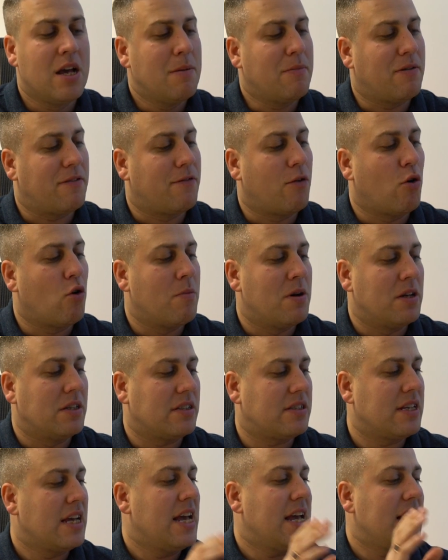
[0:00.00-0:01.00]

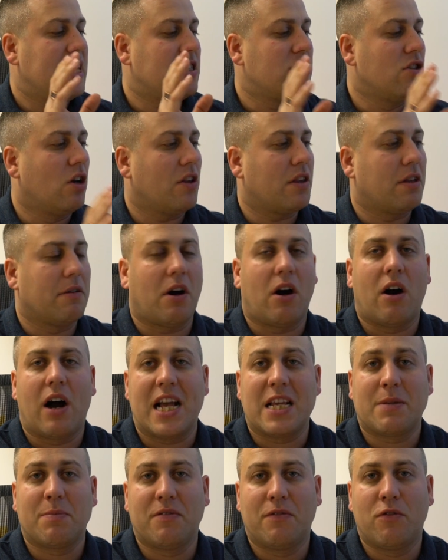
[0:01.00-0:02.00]
performance. It's not the
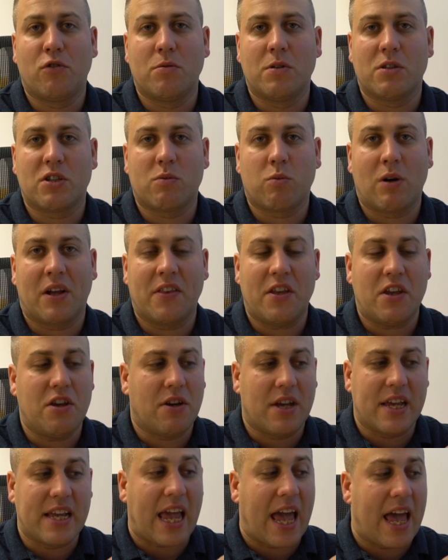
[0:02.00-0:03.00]
highest performance one that you
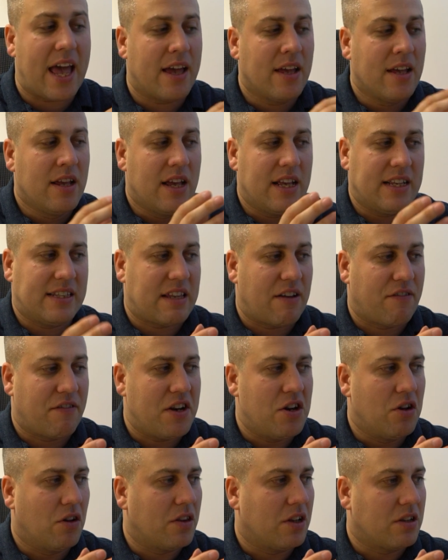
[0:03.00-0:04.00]
can get. It's definitely
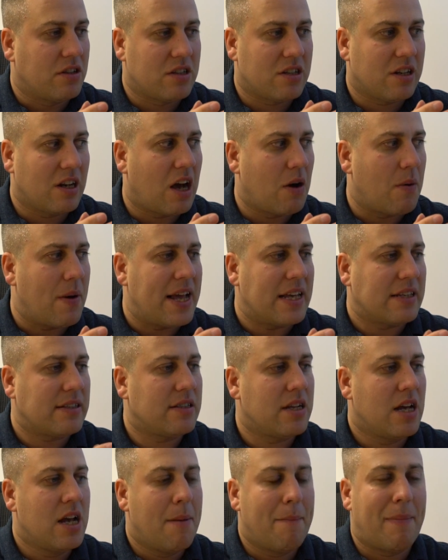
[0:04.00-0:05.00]
not the
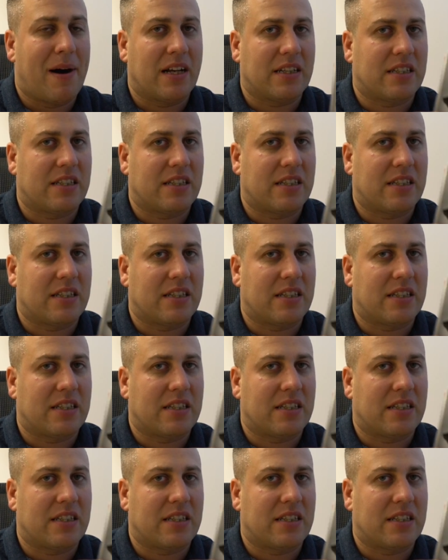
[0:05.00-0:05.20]
slowest, but